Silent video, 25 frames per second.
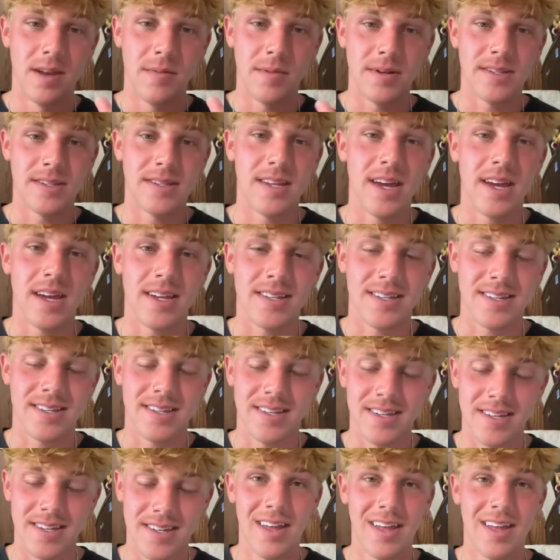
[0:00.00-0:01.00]

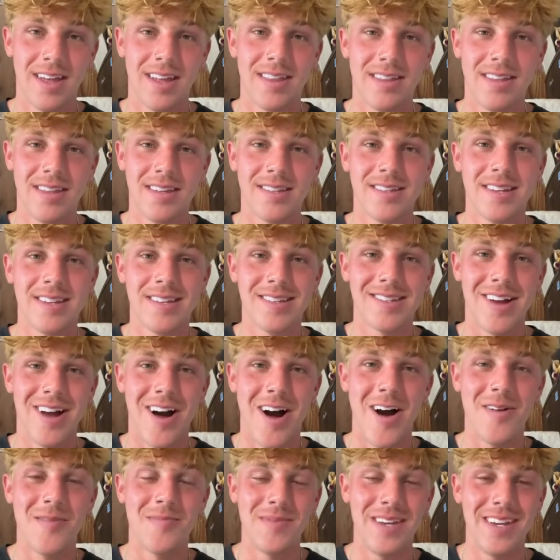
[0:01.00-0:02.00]
6, this has
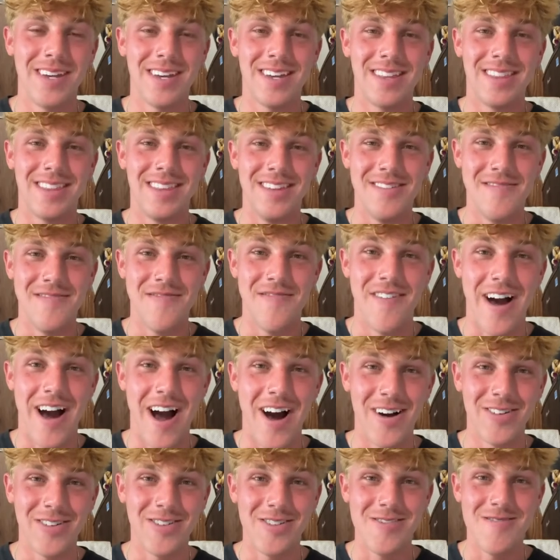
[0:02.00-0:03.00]
taught me the
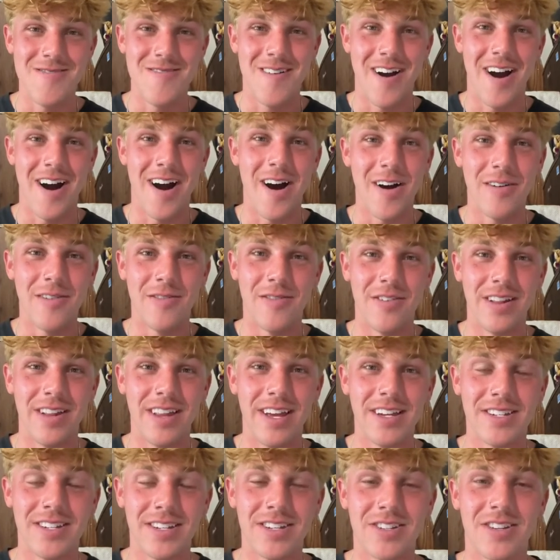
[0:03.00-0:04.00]
value of
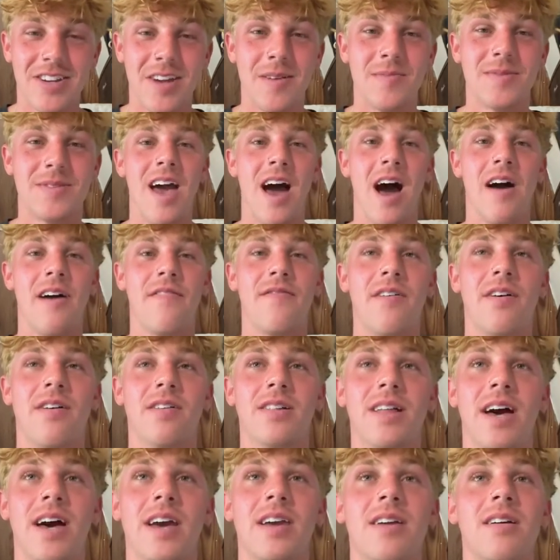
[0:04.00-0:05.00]
relationships. I
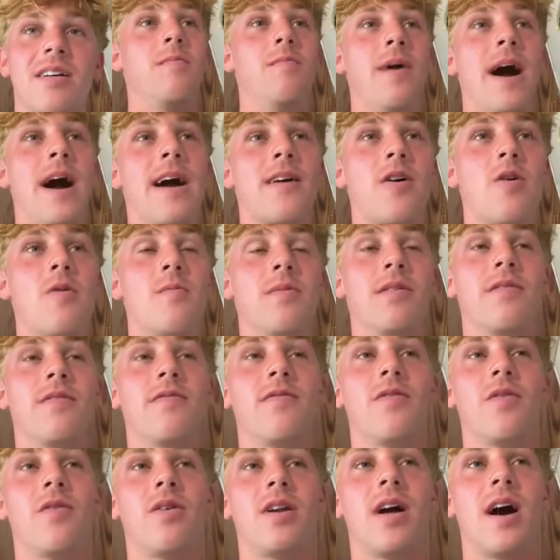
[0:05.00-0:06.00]
felt like back home in
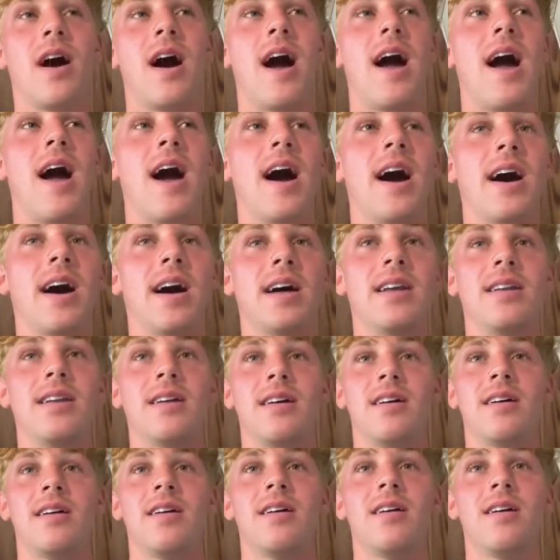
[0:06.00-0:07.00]
Florida, I had
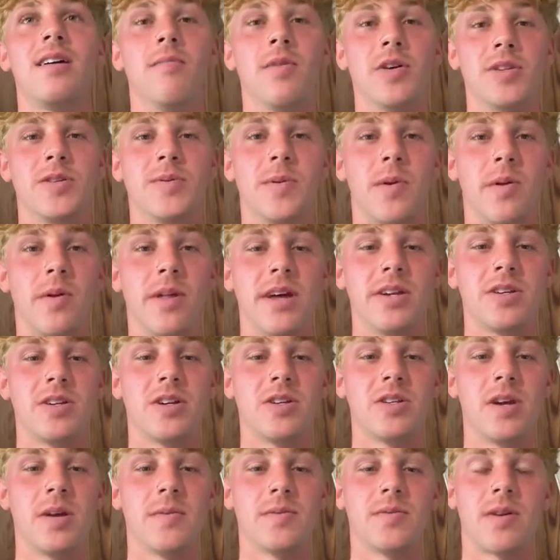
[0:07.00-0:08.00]
multiple
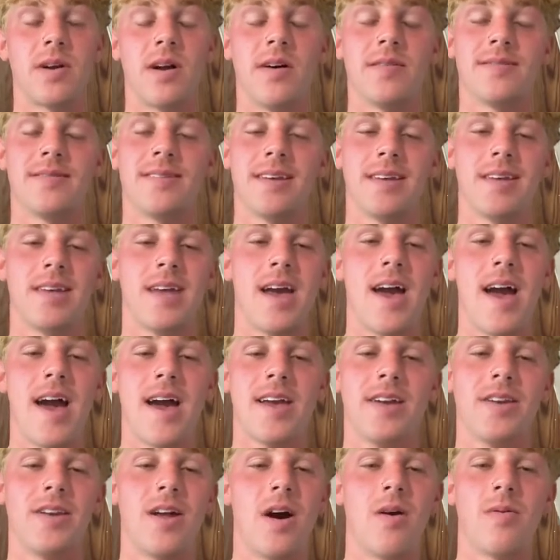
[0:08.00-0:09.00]
relationships where I was like, yeah,
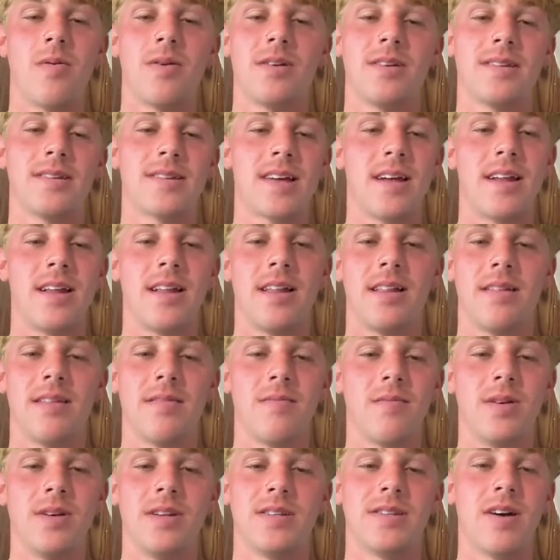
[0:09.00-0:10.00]
we're just
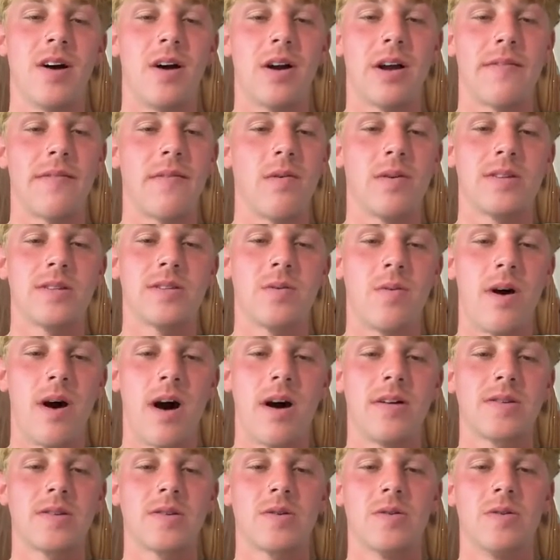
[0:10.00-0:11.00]
we talk every once in a
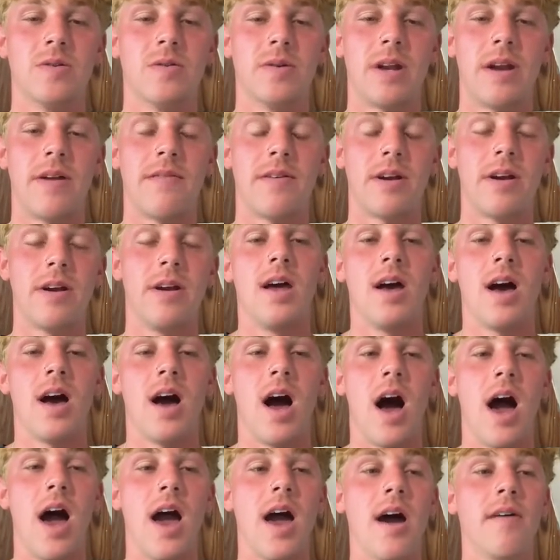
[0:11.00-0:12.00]
while, it's cool, whatever.
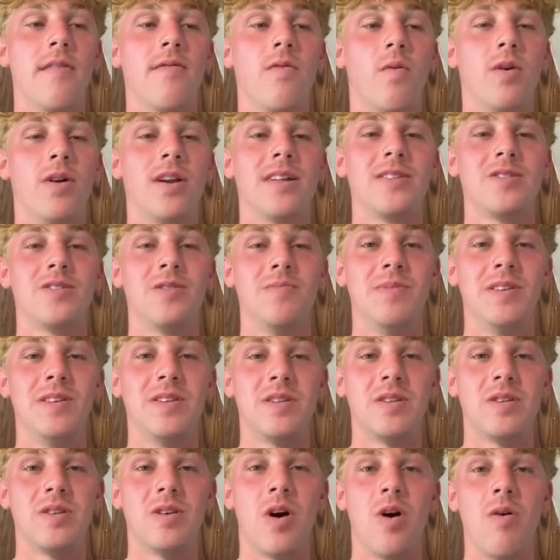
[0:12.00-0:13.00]
I have wanted to be
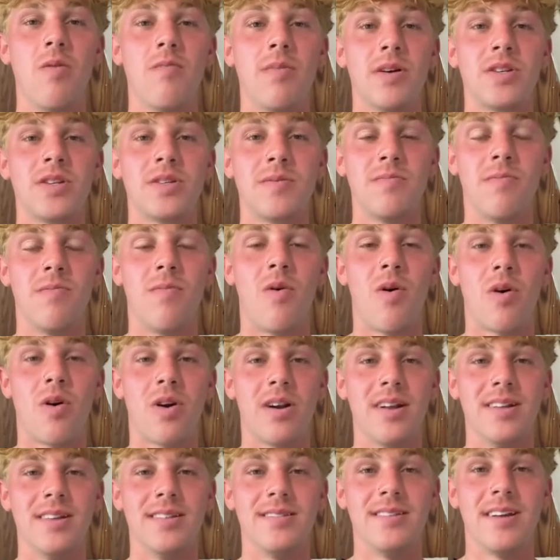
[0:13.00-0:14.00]
so much
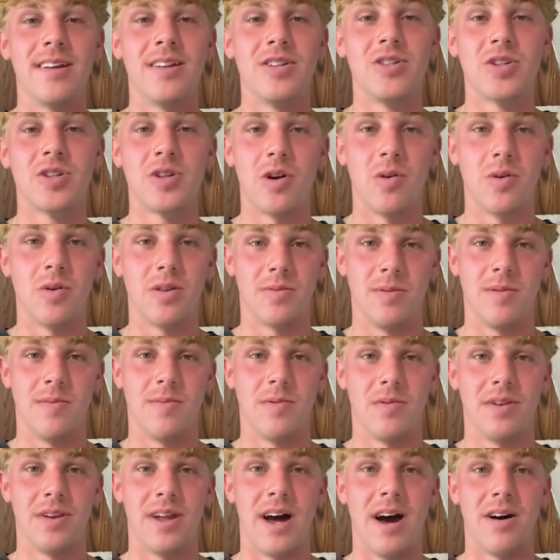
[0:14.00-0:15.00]
more intentional with
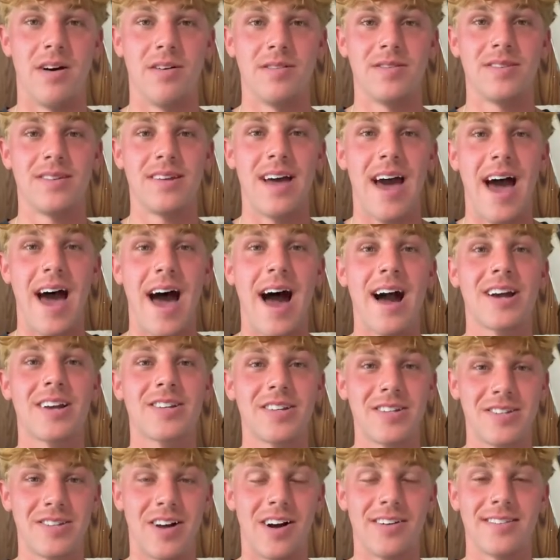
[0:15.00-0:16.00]
people now, to
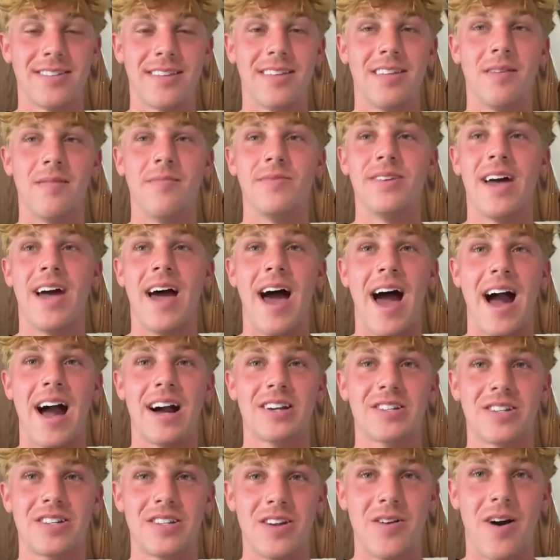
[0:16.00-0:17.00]
actually talk to them, to
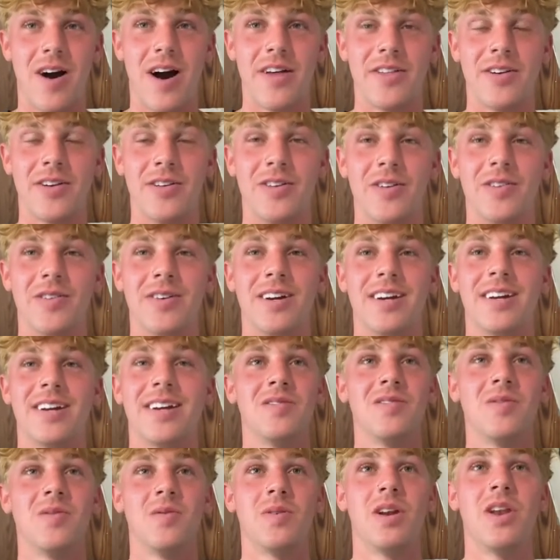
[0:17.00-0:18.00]
actually know how they're doing,
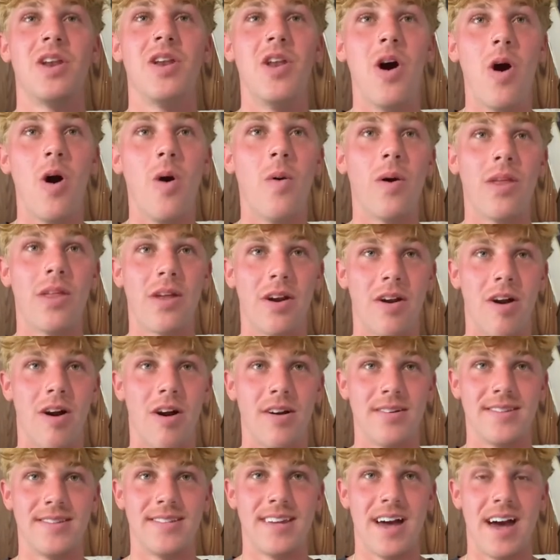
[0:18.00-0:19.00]
to want to know where their
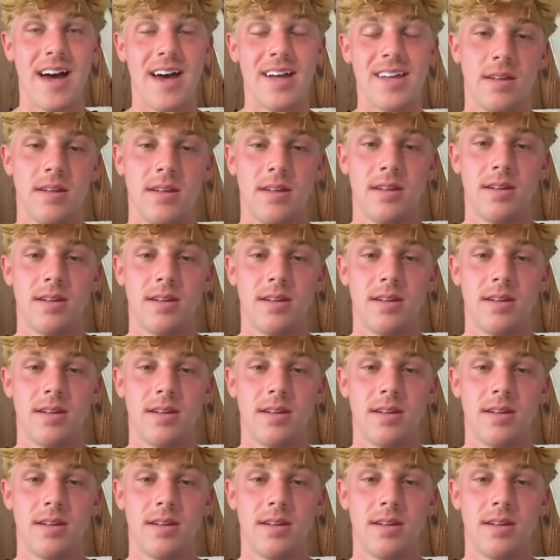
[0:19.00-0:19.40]
heart's at.